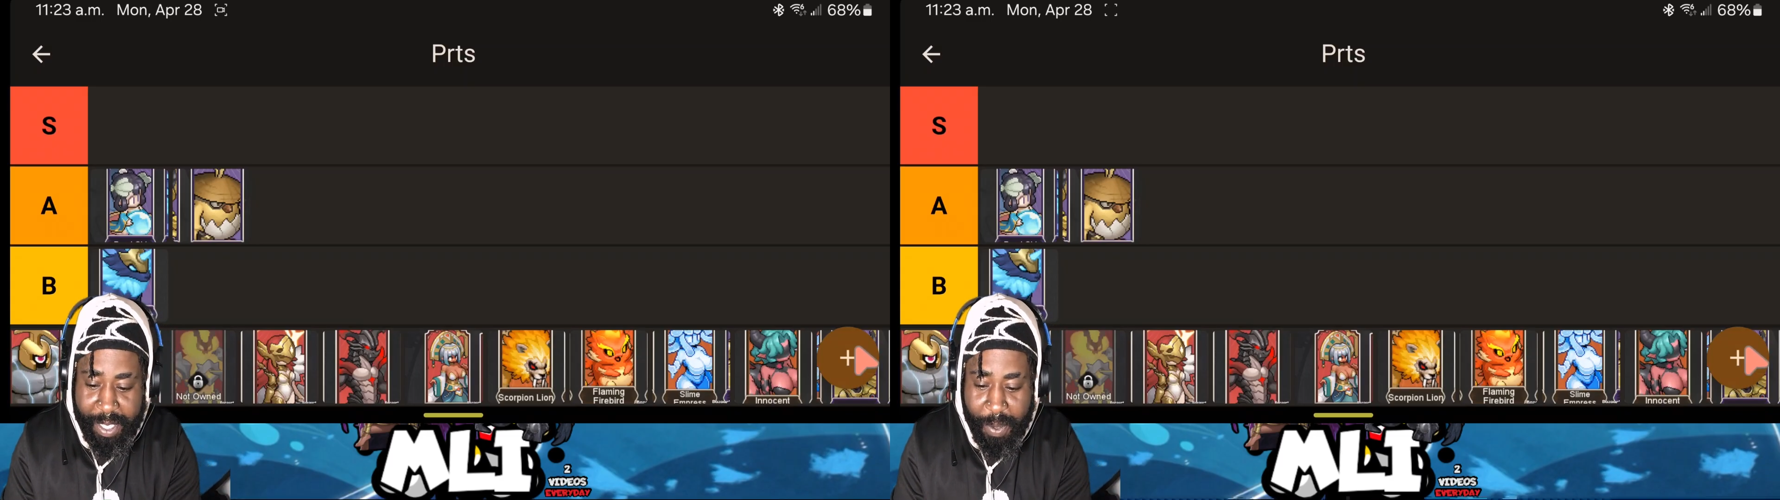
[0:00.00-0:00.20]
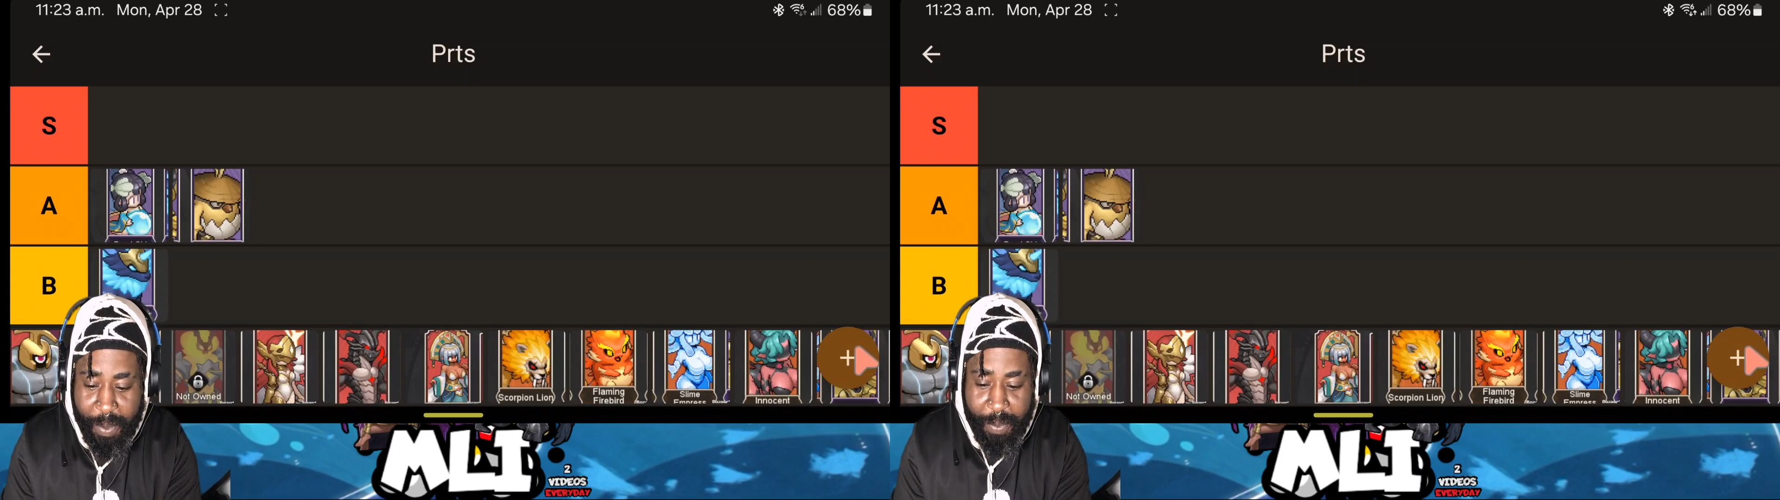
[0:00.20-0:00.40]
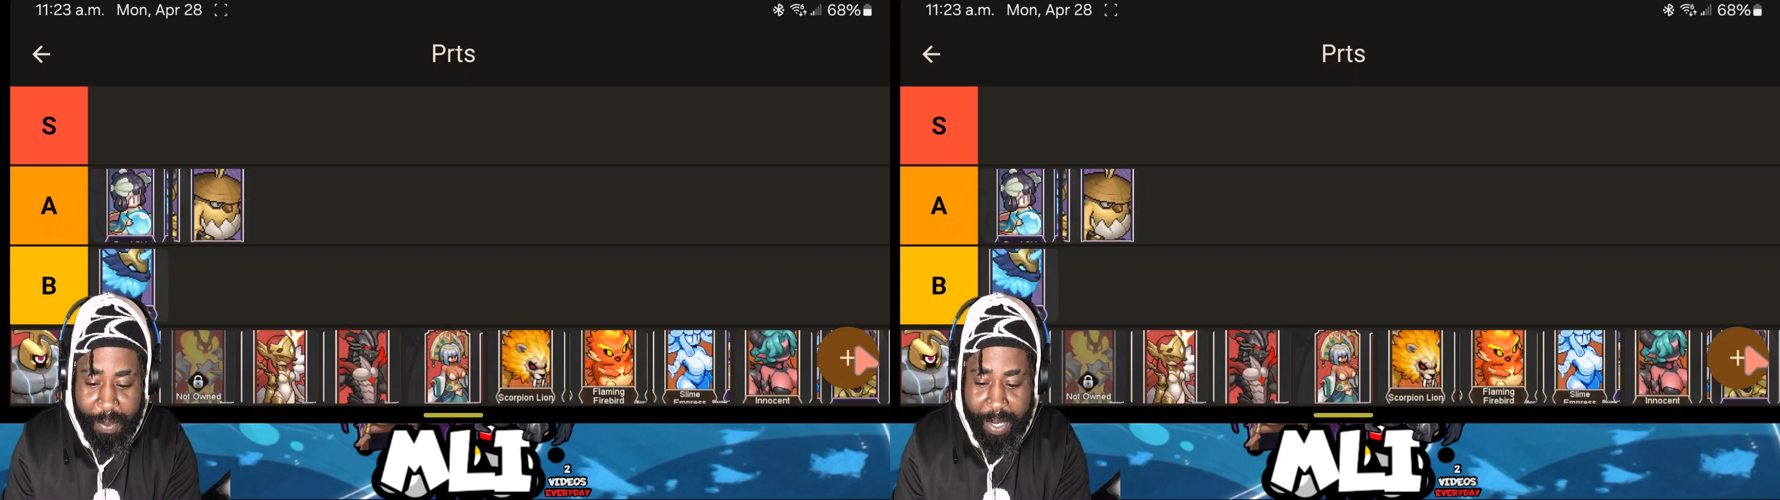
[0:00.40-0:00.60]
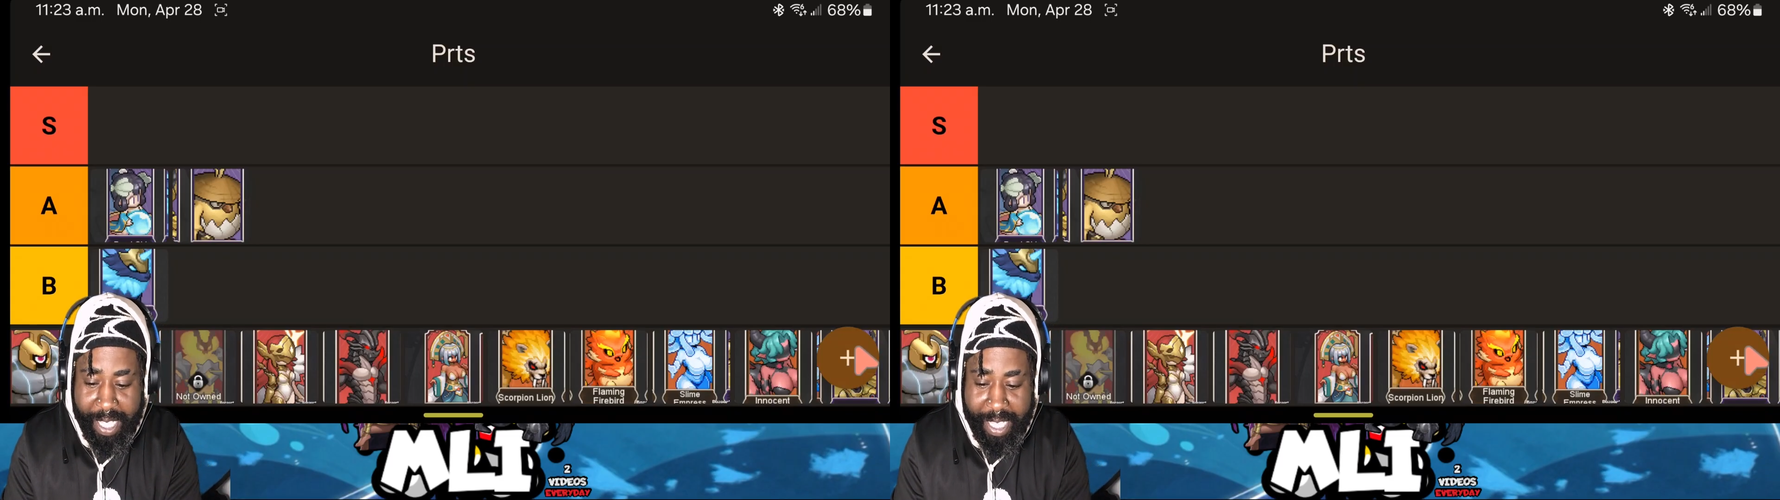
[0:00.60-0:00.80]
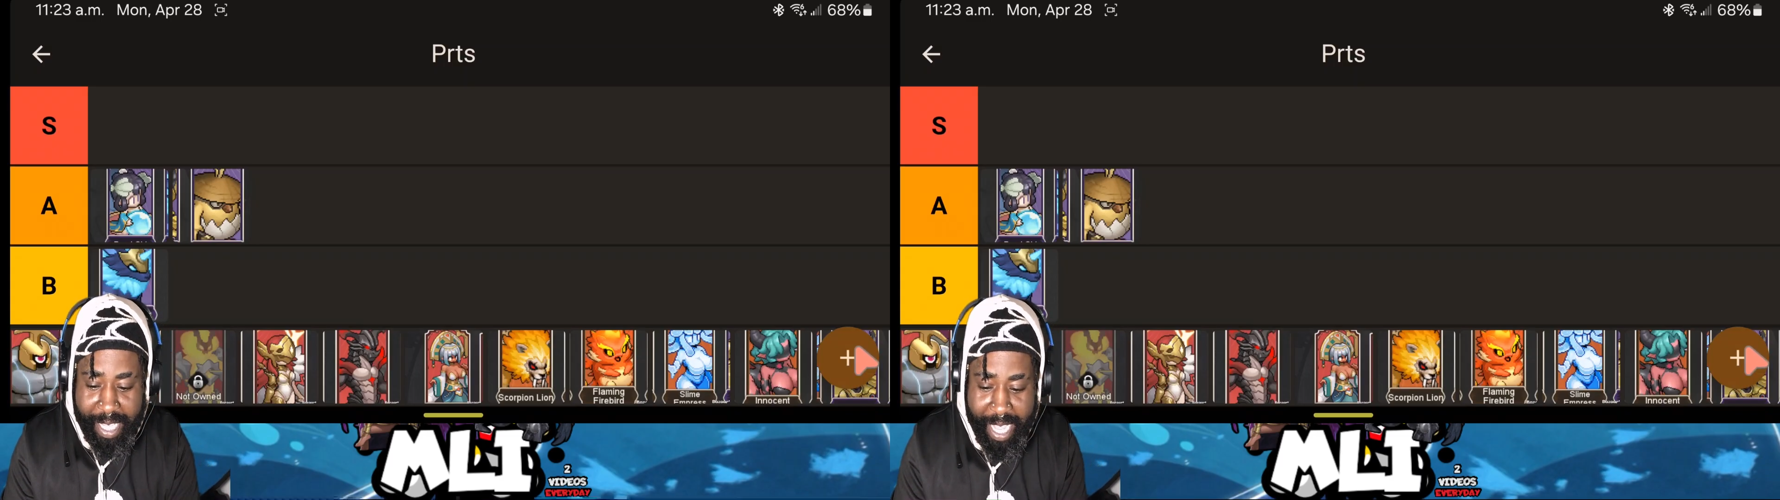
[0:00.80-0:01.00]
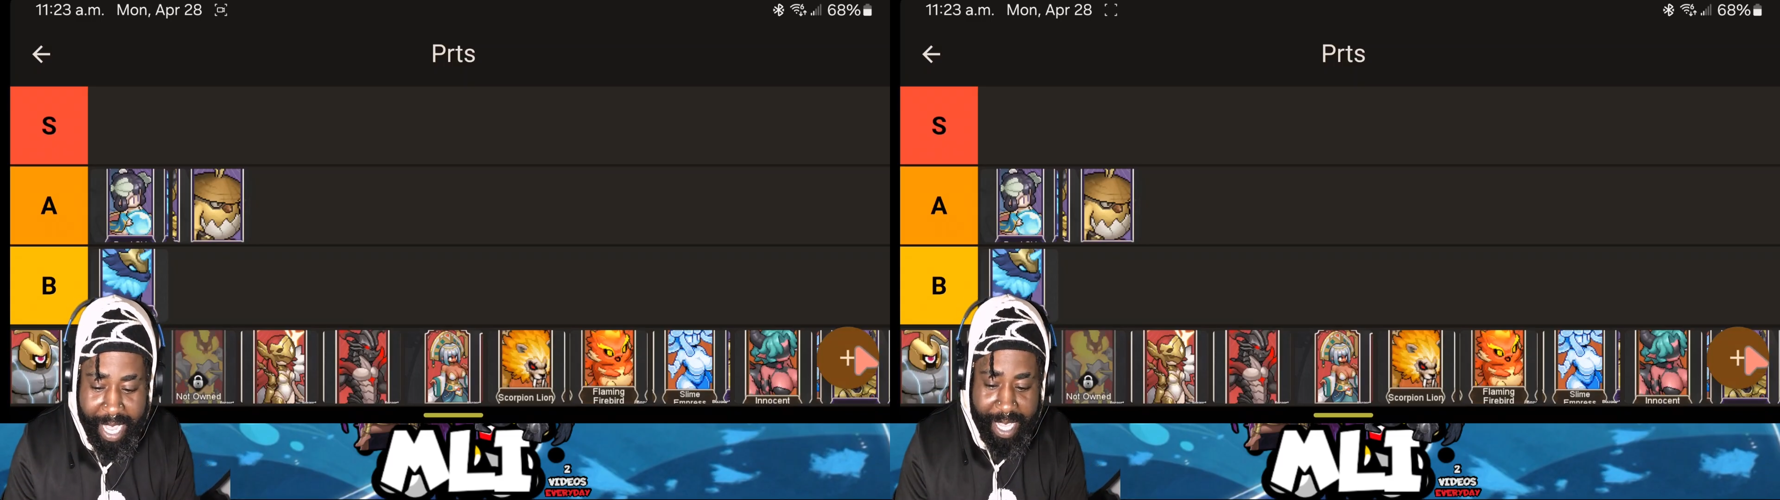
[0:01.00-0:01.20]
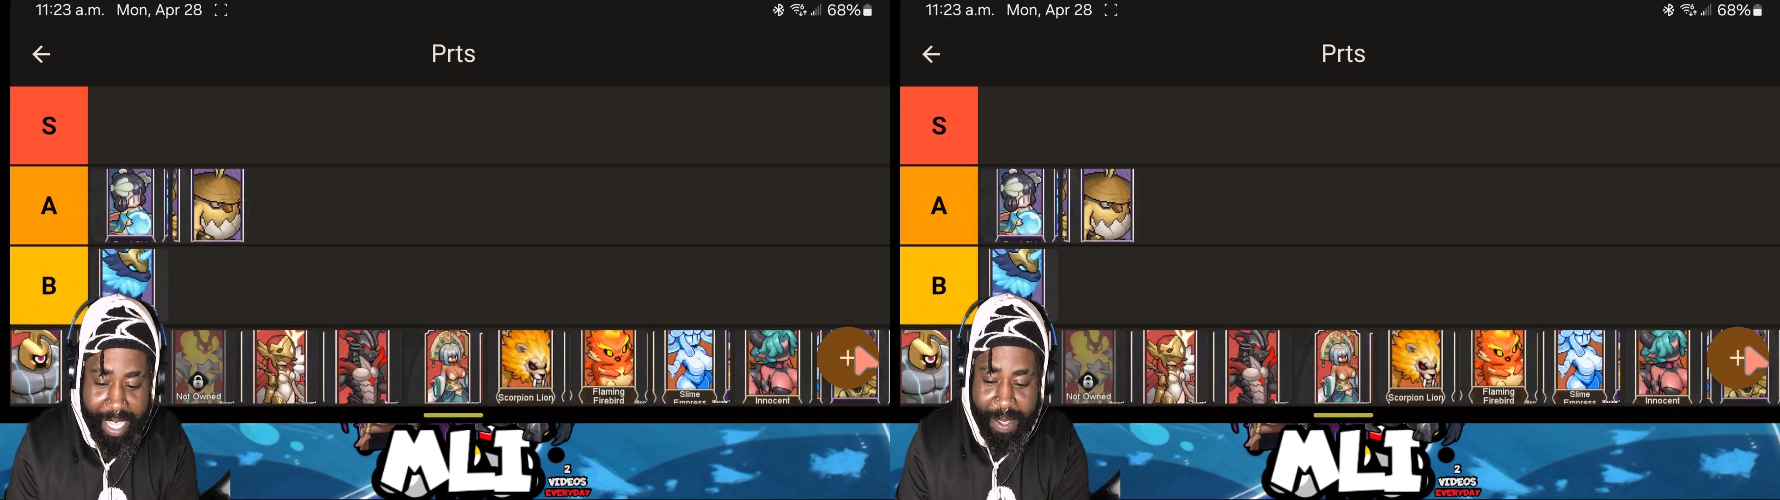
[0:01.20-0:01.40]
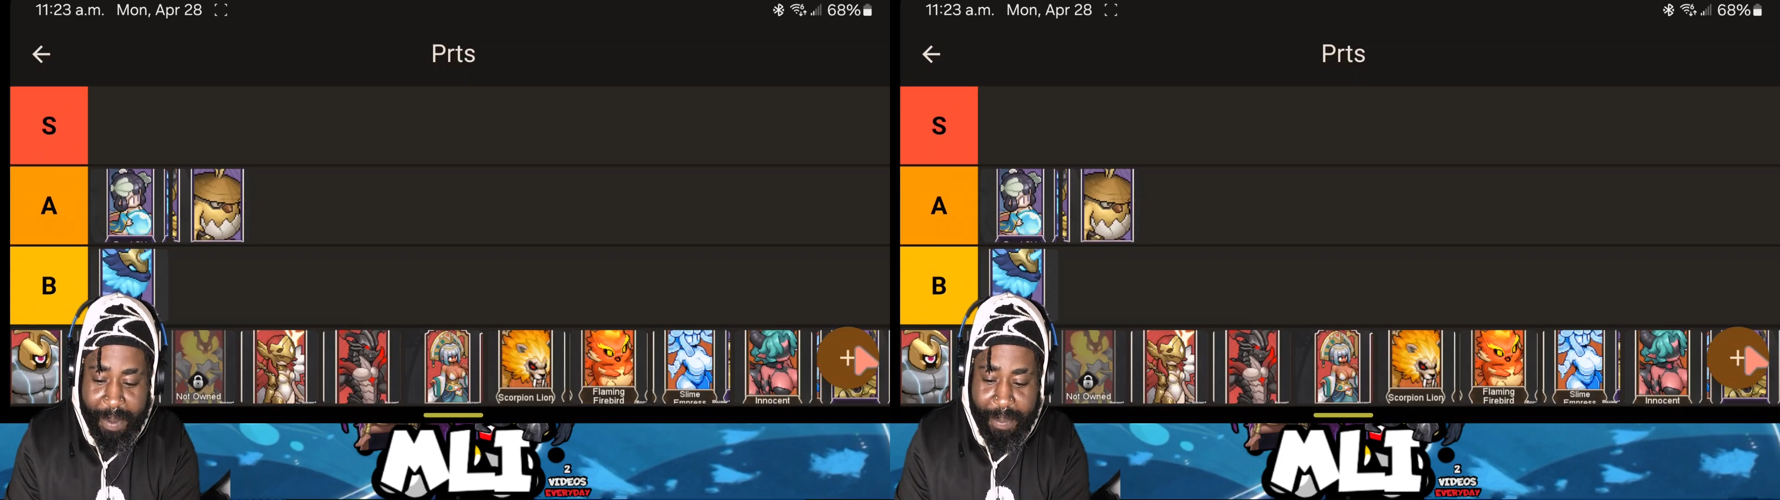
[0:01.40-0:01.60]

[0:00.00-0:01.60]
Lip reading: don't really like